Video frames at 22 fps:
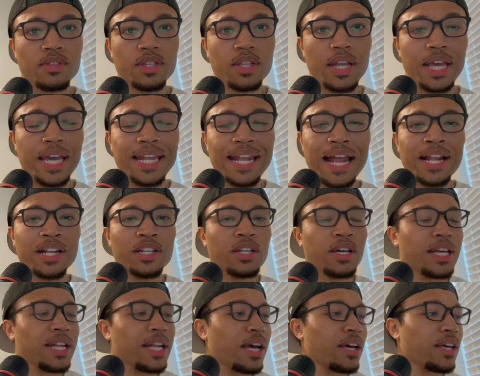And
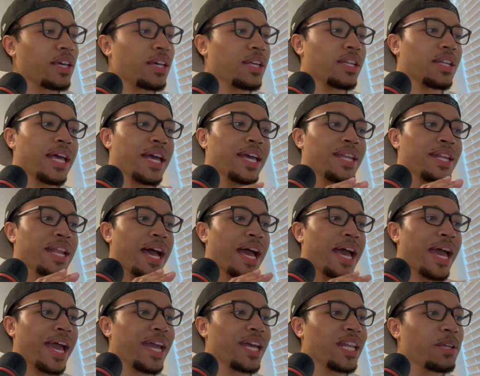I
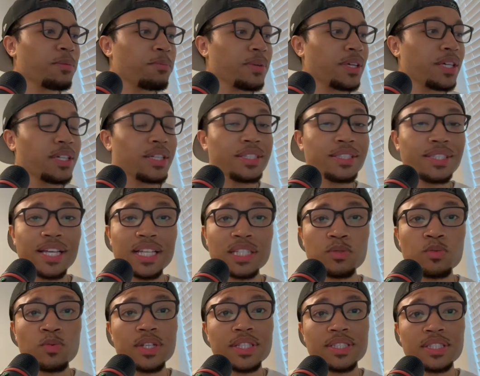hate it because guess
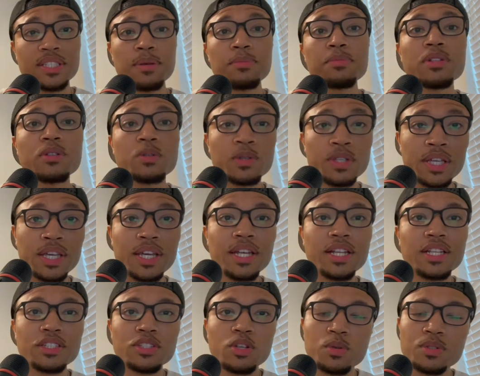what? Some little
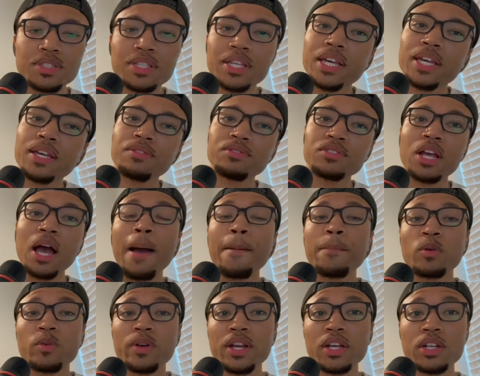kids gonna say, if Ja
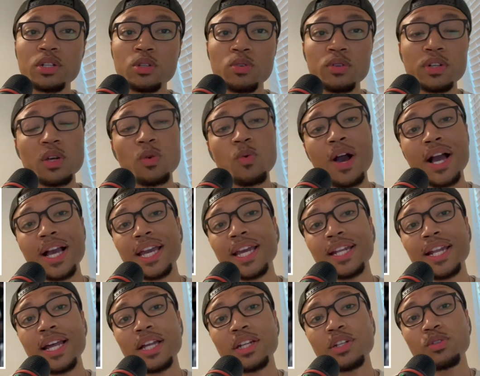Morant doing it, why
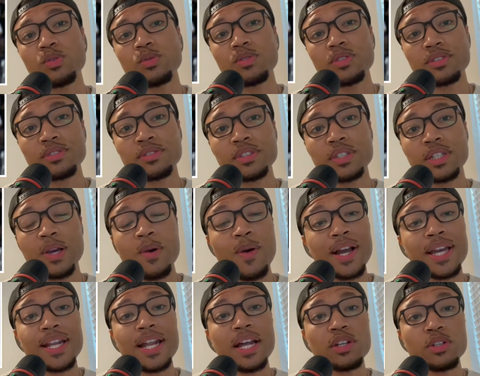can't I do it? Why
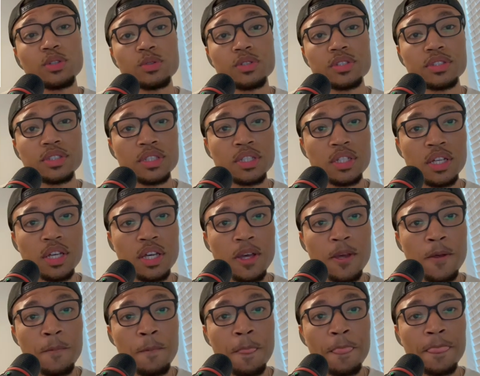can't I do it?
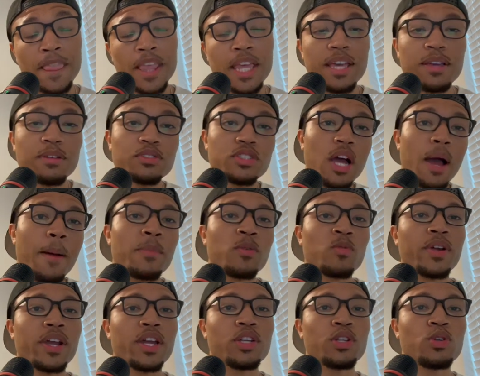If Ja
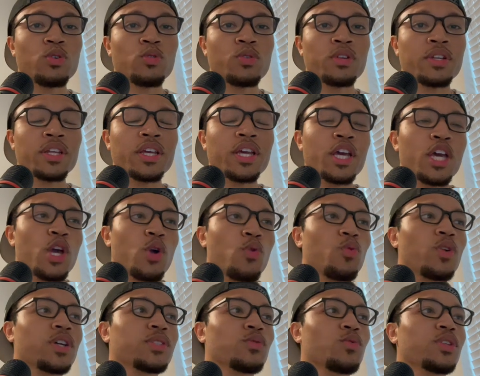Morant doing it,
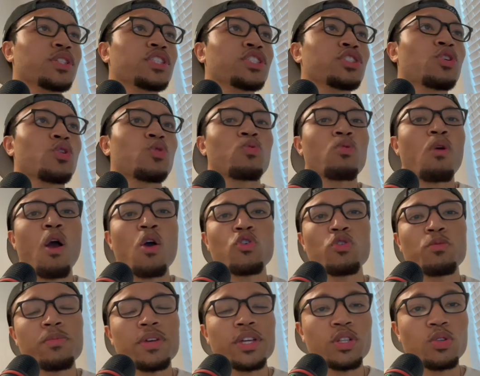what's so wrong
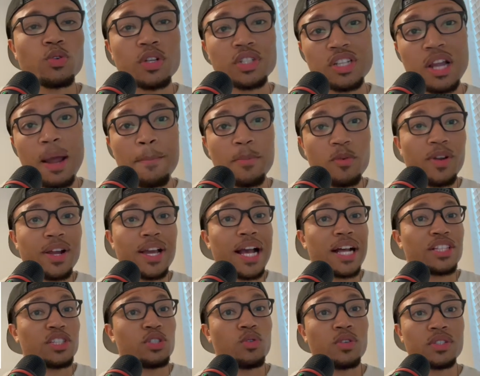with me doing it? Ja Morant
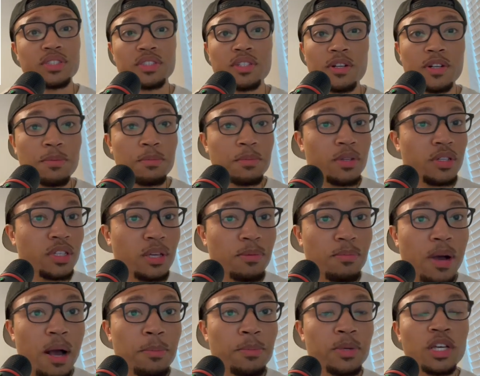got $230 million,
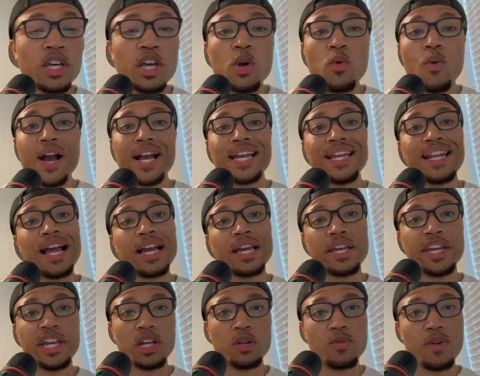mama. Why can't I
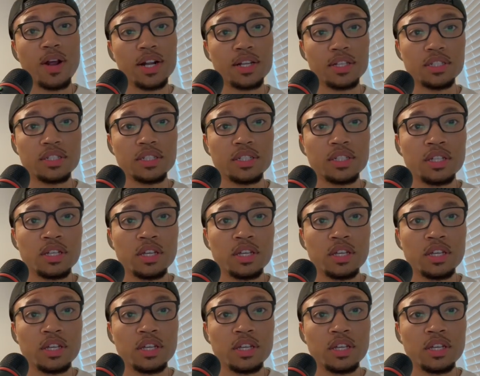carry around a gun?